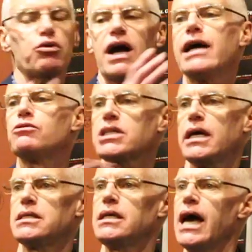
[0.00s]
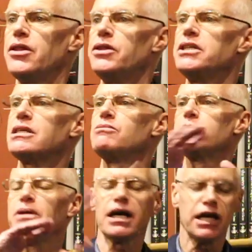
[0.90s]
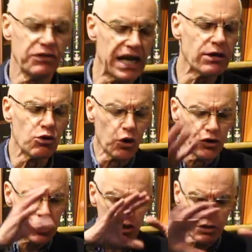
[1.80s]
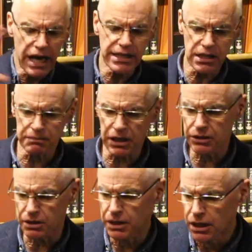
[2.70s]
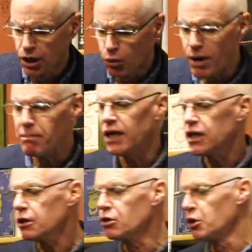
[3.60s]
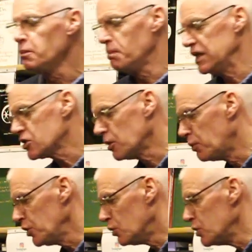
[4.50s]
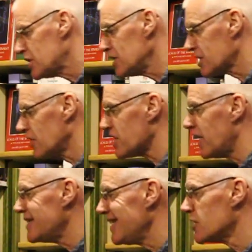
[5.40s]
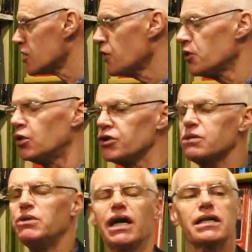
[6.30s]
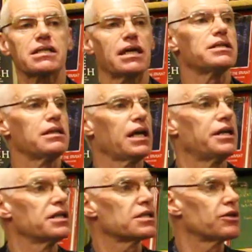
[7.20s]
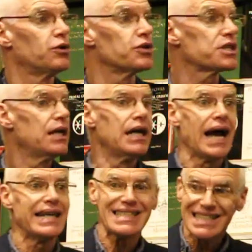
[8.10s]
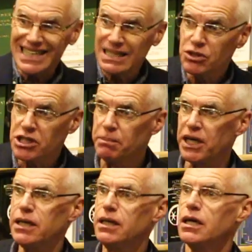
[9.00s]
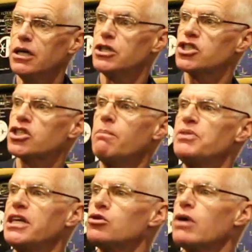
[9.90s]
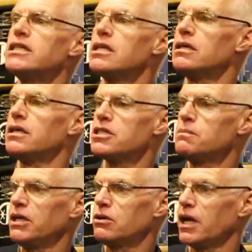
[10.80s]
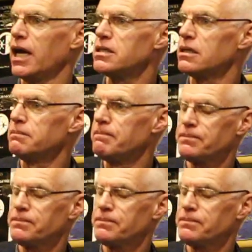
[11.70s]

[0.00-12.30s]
crowds get together, there seems to be a kind of an egregore that's created among them. When my little group meet up, we always discuss ideas and thoughts and we get excited in the ideas and thoughts. And it seems to be that something greater than us has been created.